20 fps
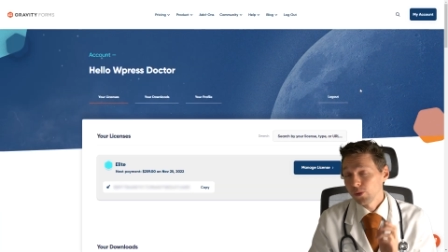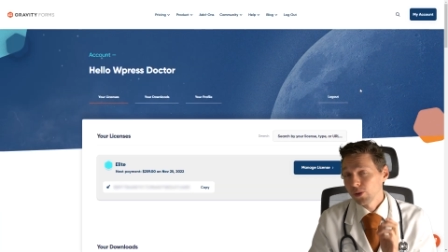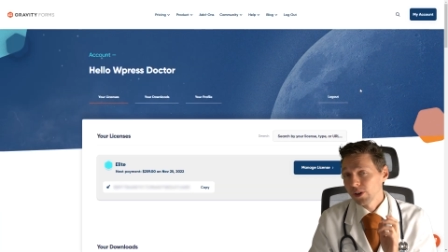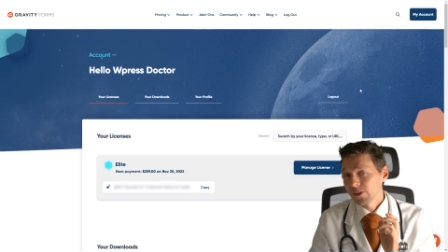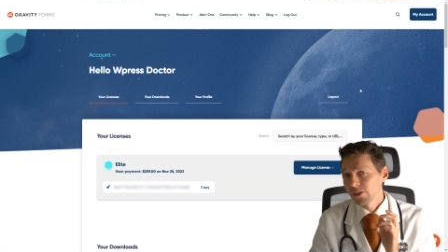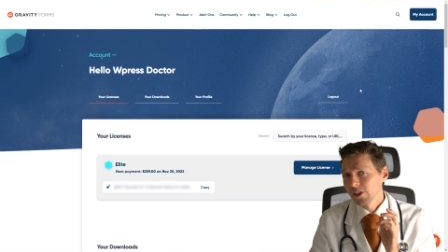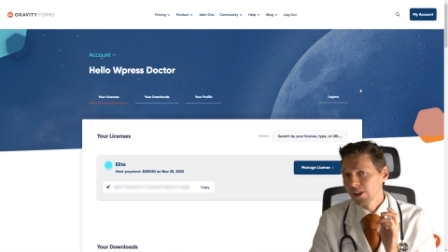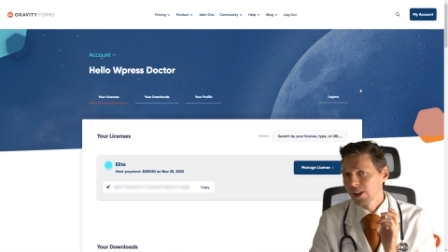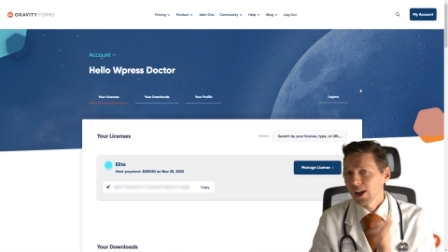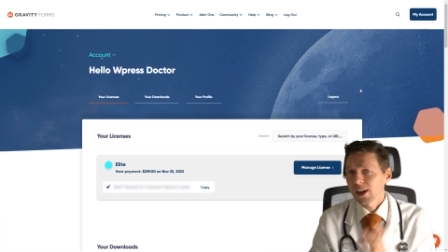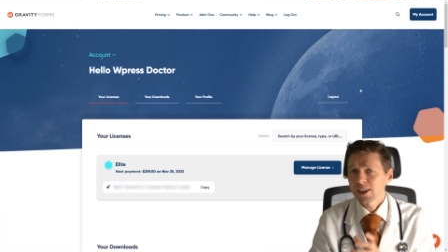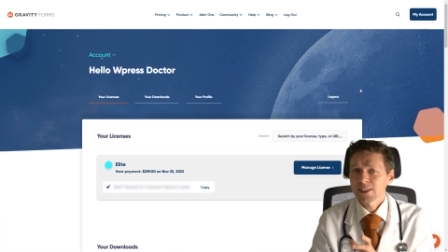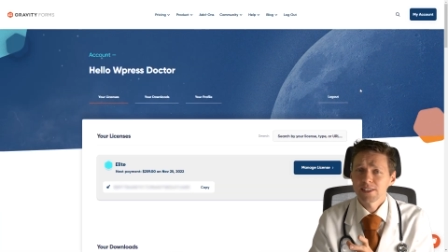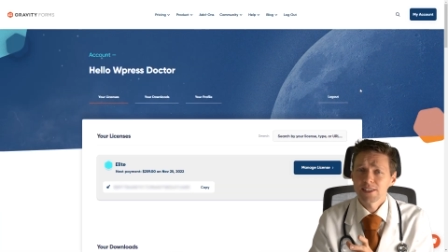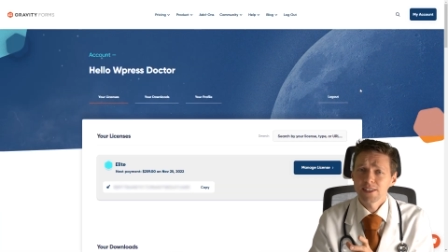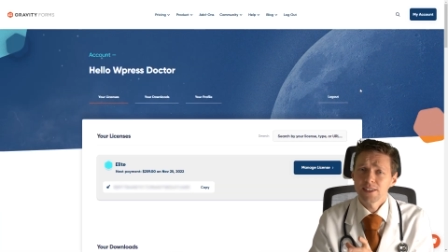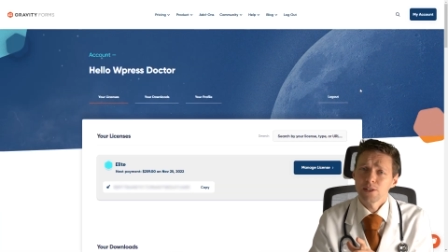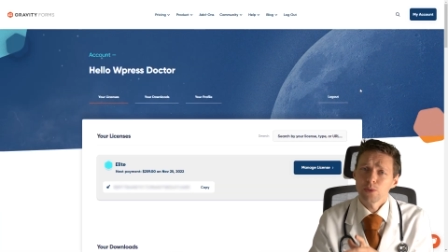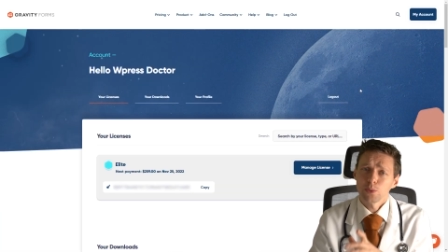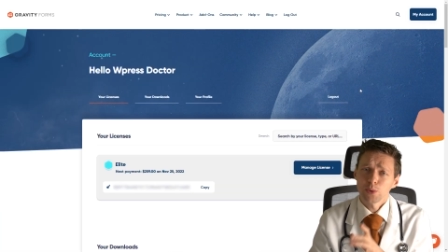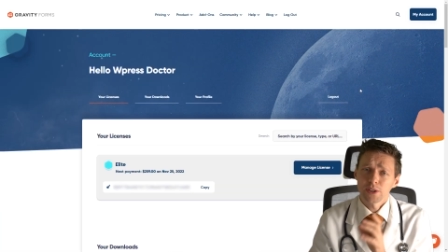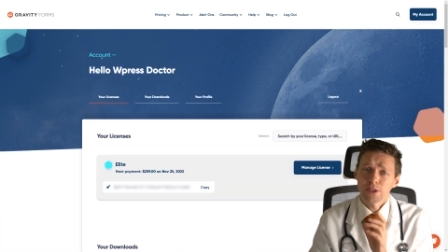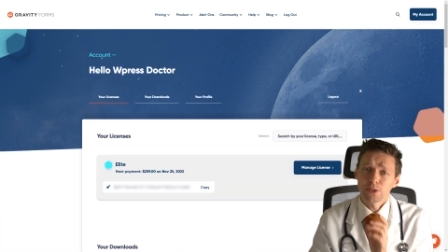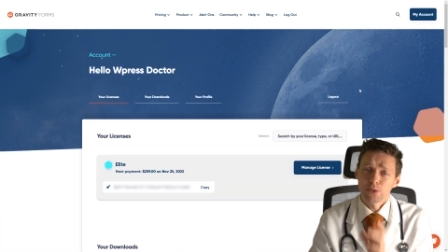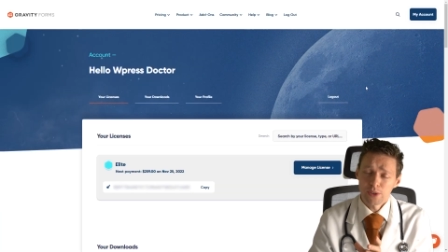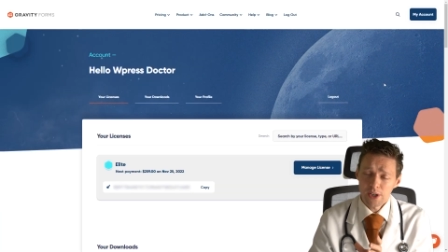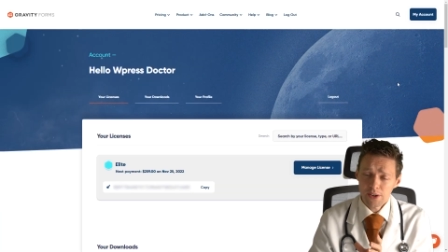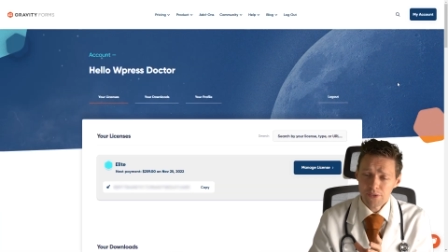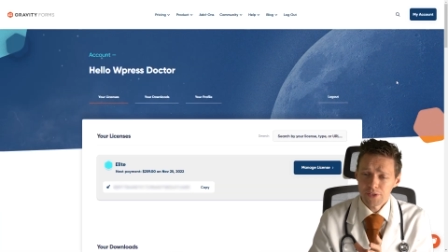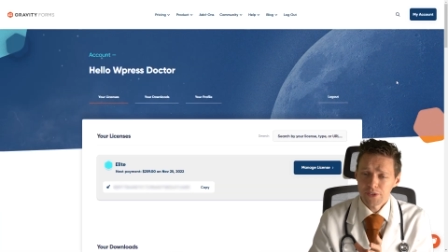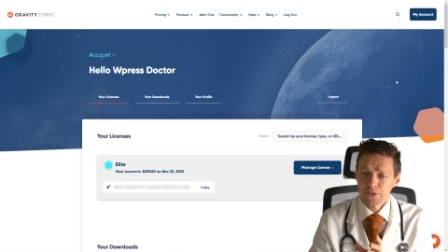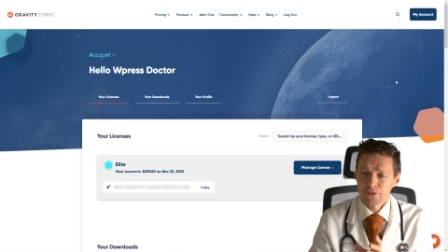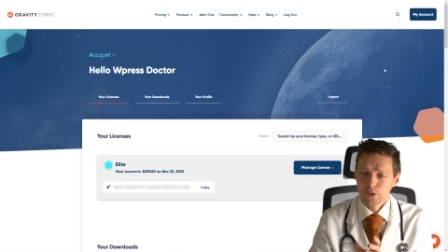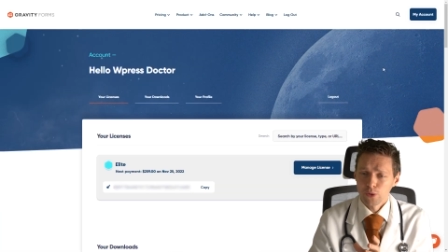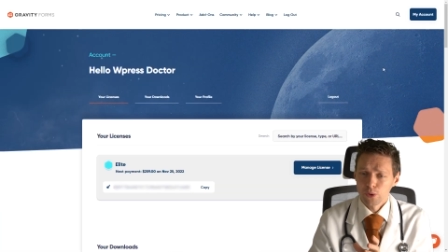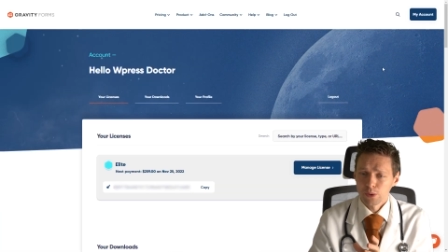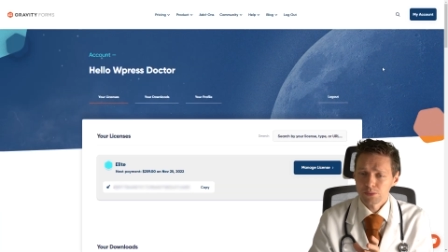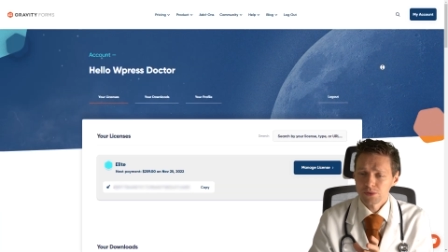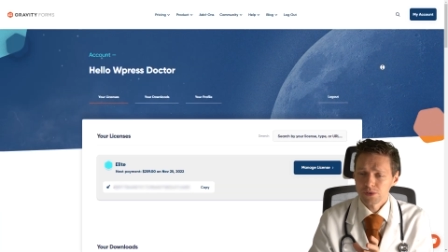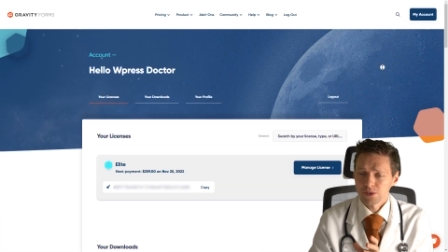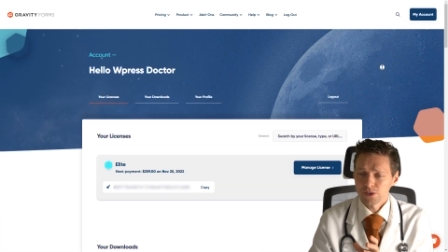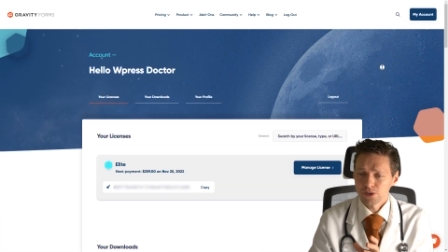you have logged in with Gravity Forms,